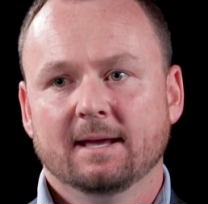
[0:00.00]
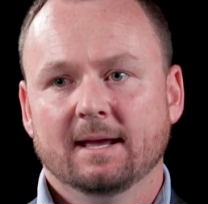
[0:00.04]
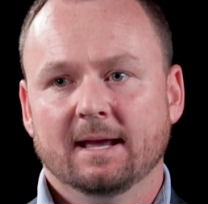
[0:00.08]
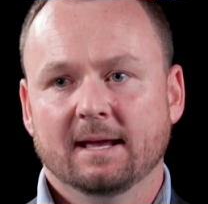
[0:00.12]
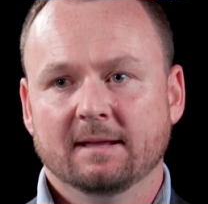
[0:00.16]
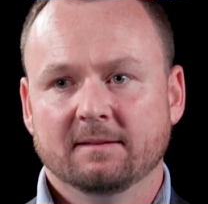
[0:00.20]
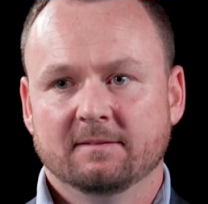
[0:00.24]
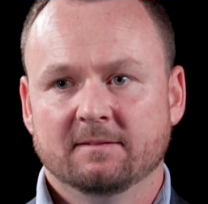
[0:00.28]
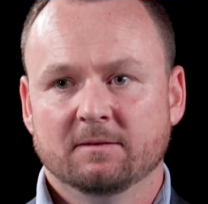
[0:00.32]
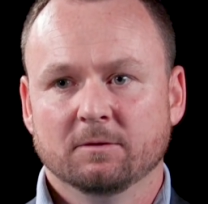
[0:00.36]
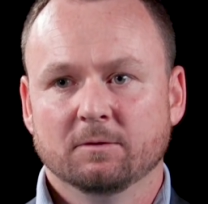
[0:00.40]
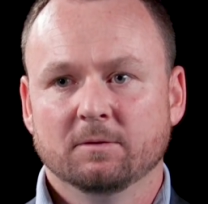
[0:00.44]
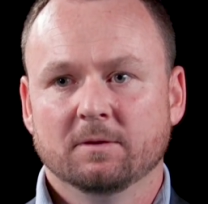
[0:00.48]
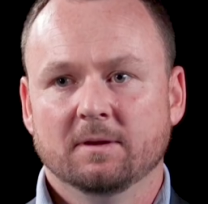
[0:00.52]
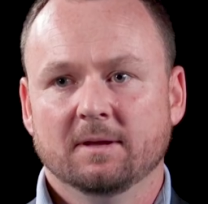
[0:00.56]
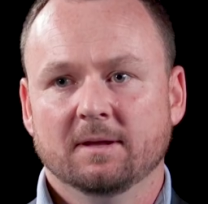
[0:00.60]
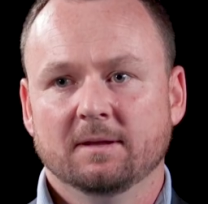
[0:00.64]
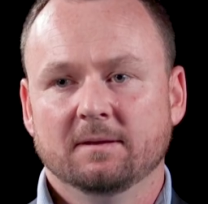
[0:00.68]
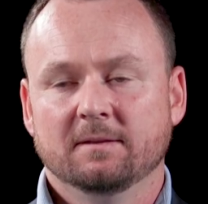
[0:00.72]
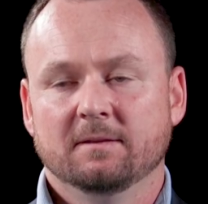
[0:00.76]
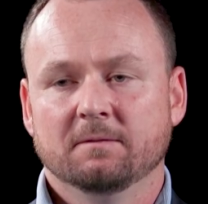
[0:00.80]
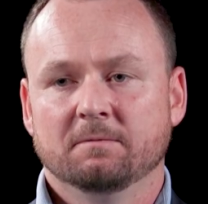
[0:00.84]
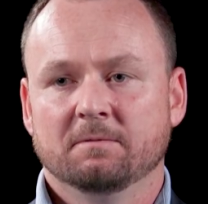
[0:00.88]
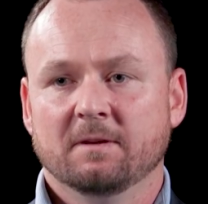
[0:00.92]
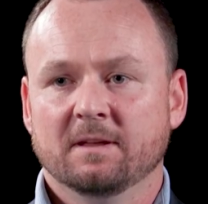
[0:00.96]
until
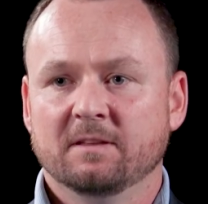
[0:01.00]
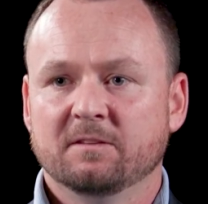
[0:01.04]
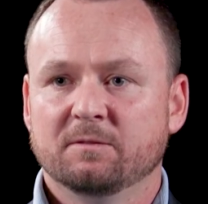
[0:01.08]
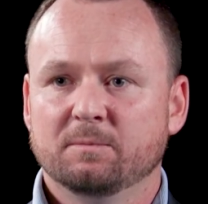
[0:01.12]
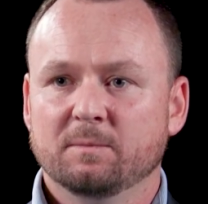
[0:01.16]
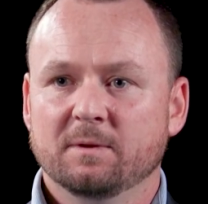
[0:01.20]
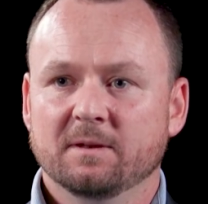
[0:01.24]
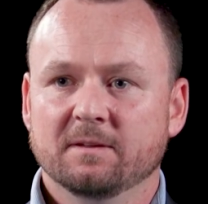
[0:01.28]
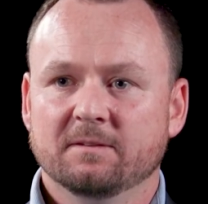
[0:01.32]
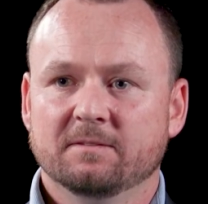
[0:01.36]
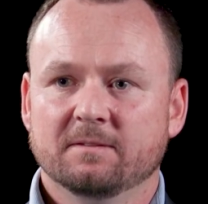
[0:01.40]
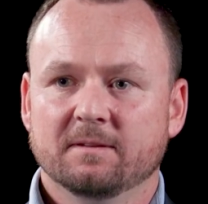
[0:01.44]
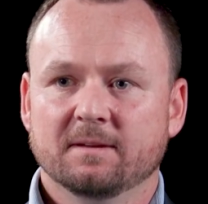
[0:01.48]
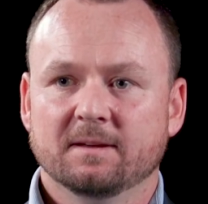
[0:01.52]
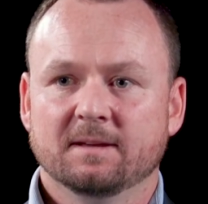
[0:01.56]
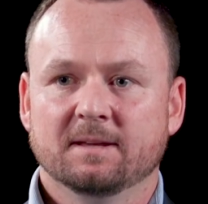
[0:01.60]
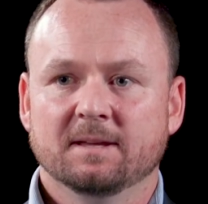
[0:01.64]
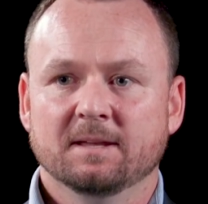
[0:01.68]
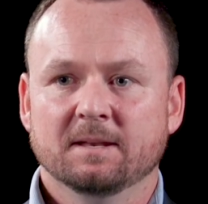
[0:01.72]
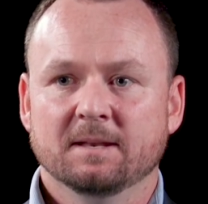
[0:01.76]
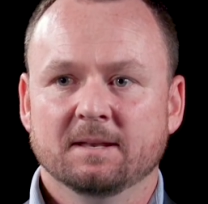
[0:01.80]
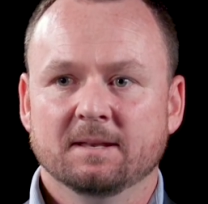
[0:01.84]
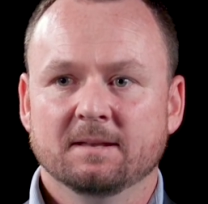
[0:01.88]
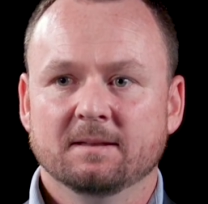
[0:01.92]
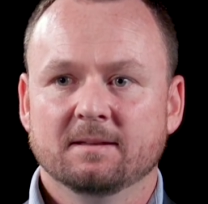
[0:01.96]
the defence minister
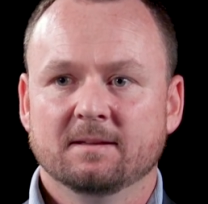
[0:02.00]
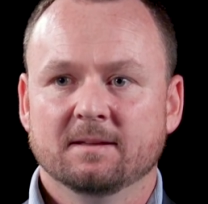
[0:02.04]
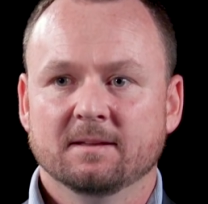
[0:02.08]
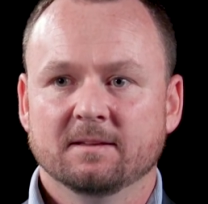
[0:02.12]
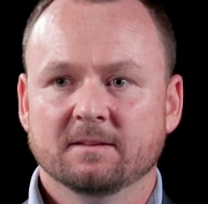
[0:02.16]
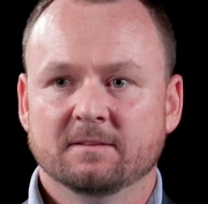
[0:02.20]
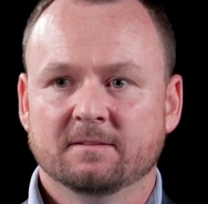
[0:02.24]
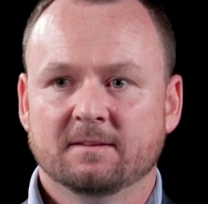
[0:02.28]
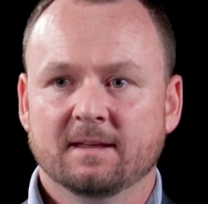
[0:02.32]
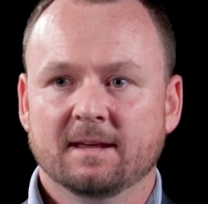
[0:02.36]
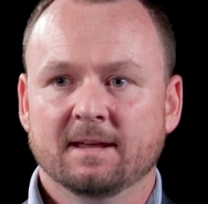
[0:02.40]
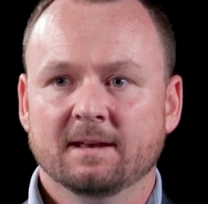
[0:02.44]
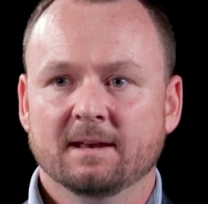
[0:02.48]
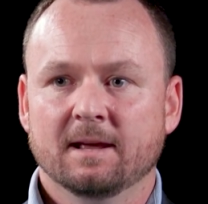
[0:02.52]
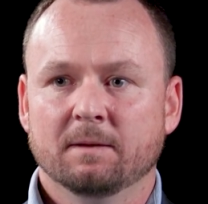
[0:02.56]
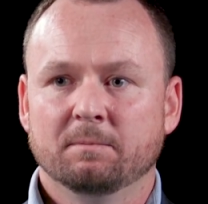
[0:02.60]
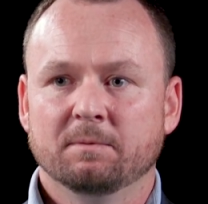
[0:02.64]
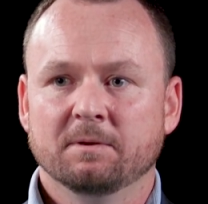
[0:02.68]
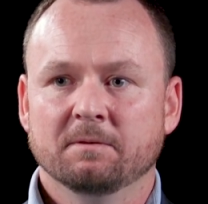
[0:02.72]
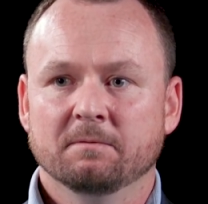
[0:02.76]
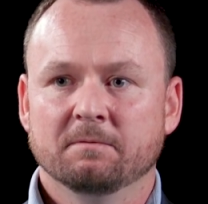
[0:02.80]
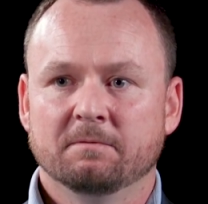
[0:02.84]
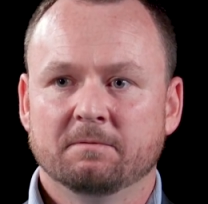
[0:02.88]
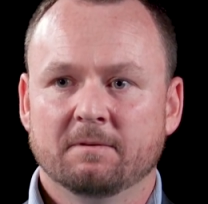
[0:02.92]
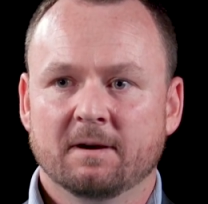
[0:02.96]
can stand up
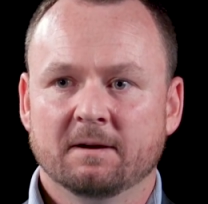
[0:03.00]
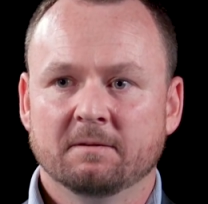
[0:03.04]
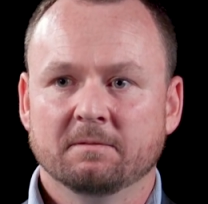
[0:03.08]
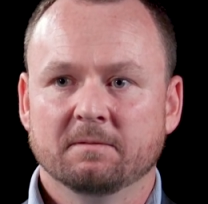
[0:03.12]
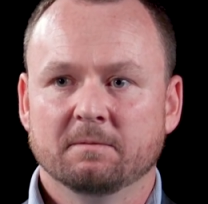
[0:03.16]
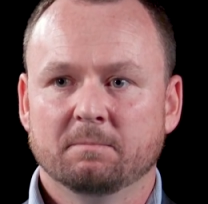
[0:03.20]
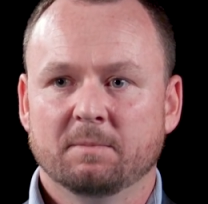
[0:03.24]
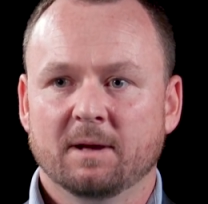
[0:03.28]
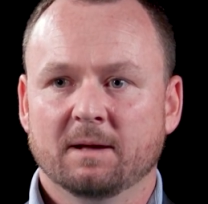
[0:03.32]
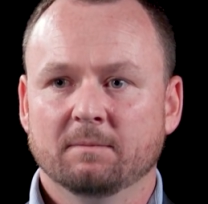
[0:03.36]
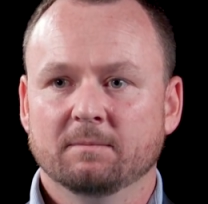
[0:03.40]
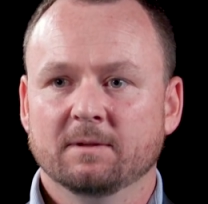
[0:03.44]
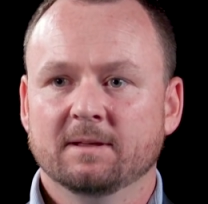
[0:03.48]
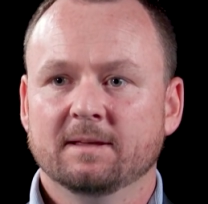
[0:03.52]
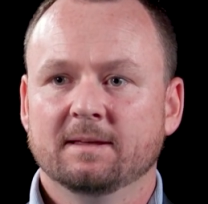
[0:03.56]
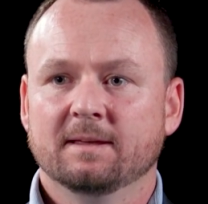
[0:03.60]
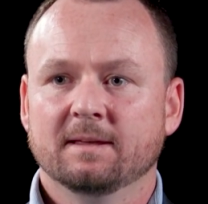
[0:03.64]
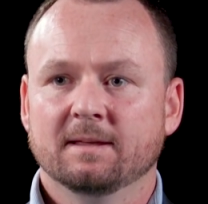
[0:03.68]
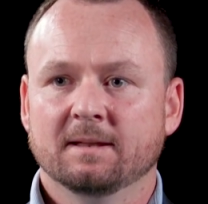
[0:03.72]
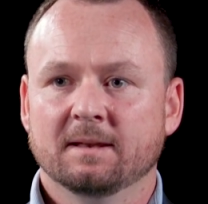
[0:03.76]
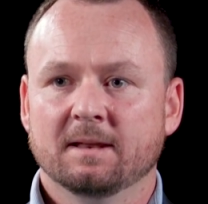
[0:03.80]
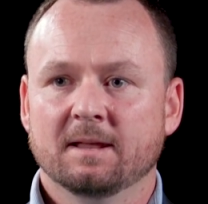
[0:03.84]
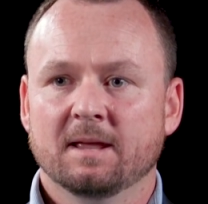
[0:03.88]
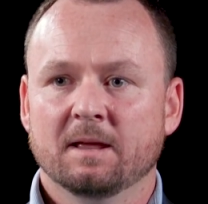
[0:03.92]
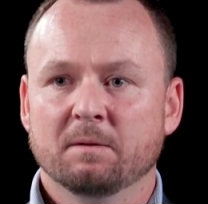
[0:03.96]
in front of the public
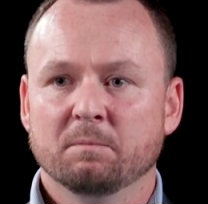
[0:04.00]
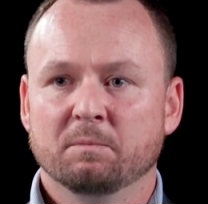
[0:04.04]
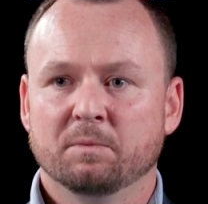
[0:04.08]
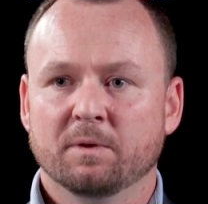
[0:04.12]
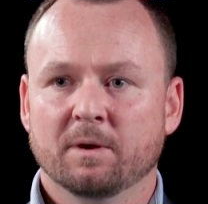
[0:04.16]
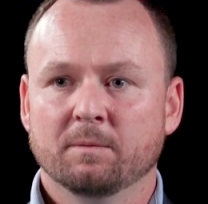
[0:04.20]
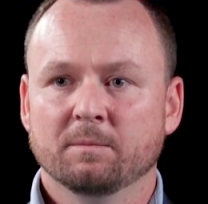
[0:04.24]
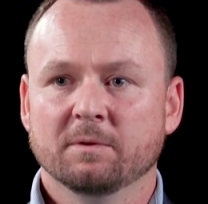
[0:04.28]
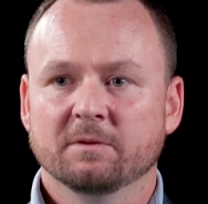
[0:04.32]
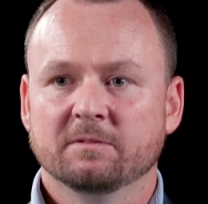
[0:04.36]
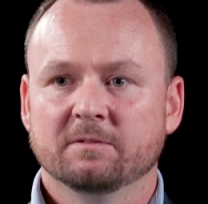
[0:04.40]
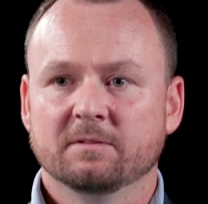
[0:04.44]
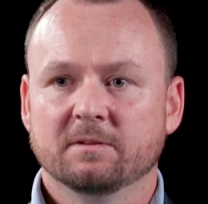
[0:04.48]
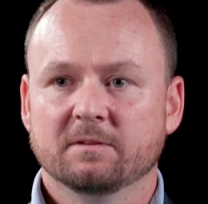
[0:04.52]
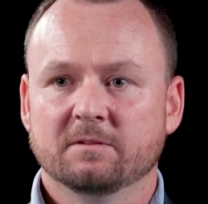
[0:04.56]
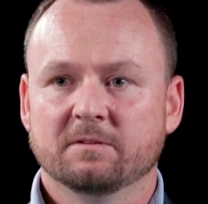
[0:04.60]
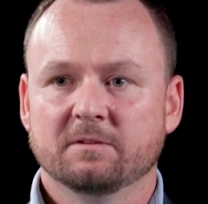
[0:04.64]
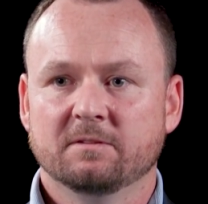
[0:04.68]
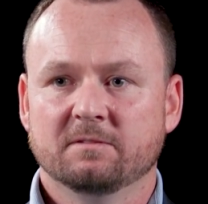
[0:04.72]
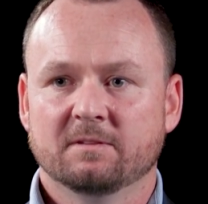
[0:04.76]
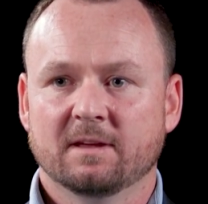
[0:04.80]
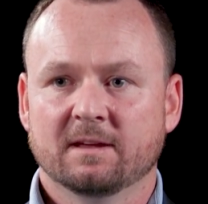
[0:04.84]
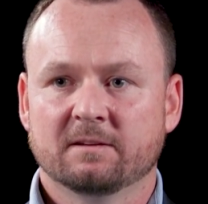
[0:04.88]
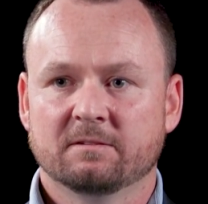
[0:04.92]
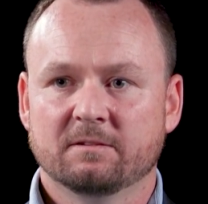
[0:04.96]
and promise that
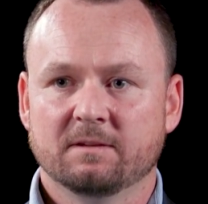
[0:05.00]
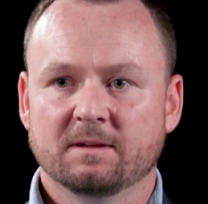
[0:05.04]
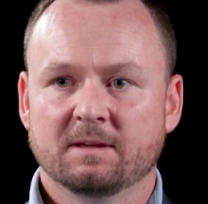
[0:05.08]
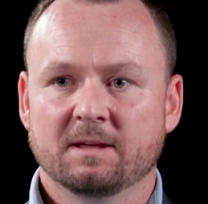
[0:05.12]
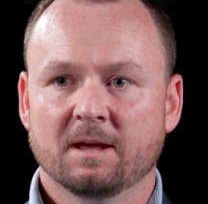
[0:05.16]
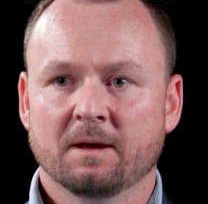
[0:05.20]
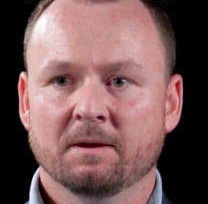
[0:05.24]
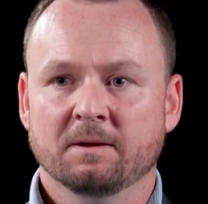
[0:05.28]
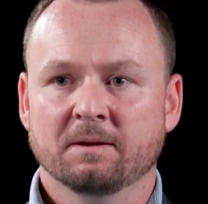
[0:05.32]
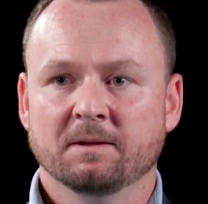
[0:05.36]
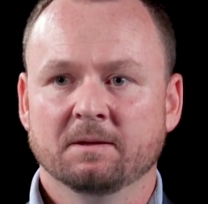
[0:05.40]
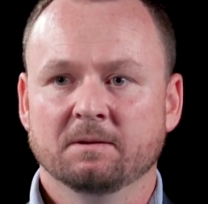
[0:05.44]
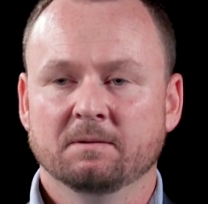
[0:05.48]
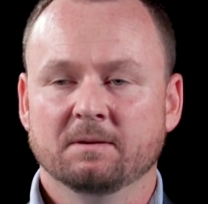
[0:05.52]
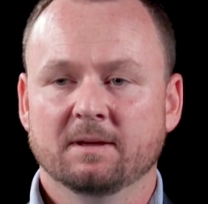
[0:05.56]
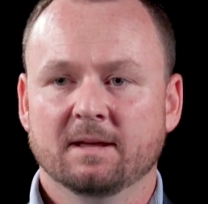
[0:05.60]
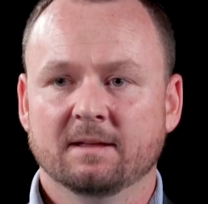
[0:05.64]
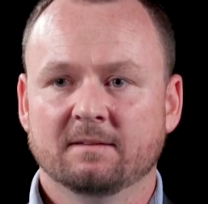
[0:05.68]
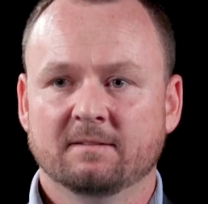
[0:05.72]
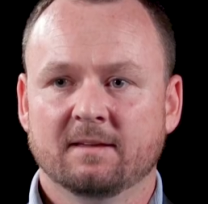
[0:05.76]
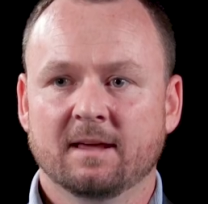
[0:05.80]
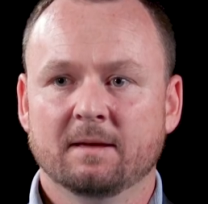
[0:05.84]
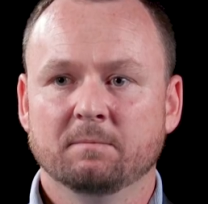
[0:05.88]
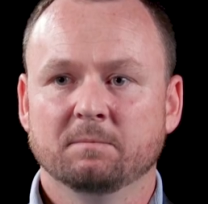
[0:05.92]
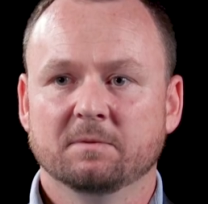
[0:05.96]
she's actually going to
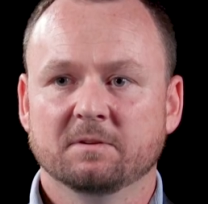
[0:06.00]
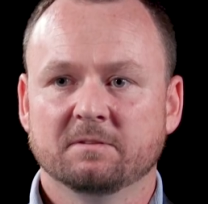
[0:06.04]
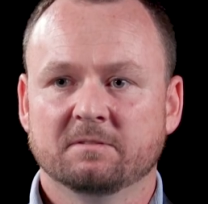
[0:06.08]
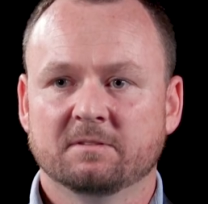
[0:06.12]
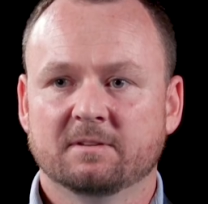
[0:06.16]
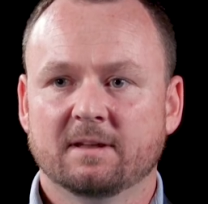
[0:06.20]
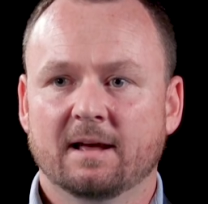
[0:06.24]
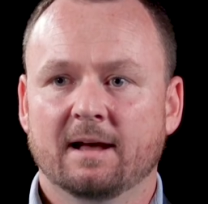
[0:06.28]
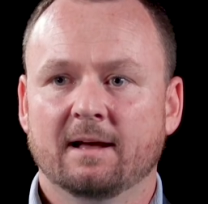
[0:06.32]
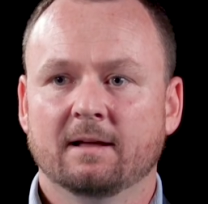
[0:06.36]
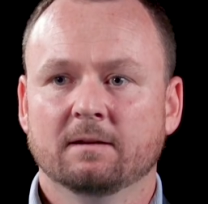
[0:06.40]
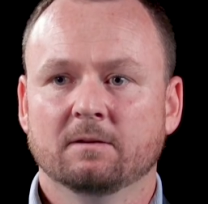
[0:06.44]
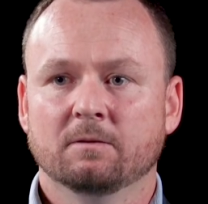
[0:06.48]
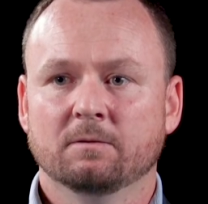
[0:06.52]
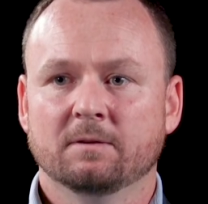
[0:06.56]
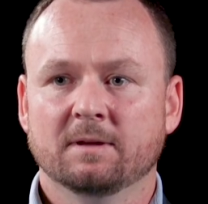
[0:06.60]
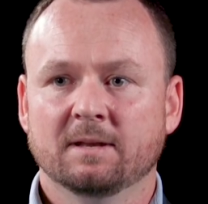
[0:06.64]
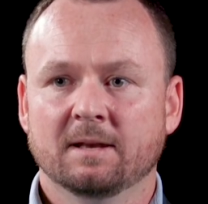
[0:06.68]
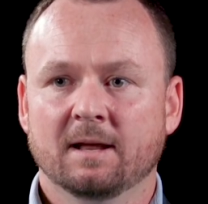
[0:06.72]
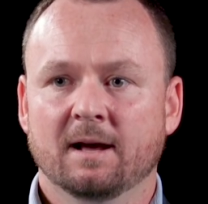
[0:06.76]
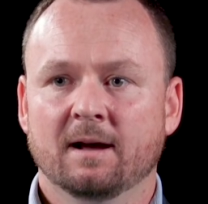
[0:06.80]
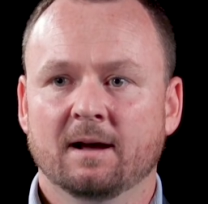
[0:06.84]
attempt to start looking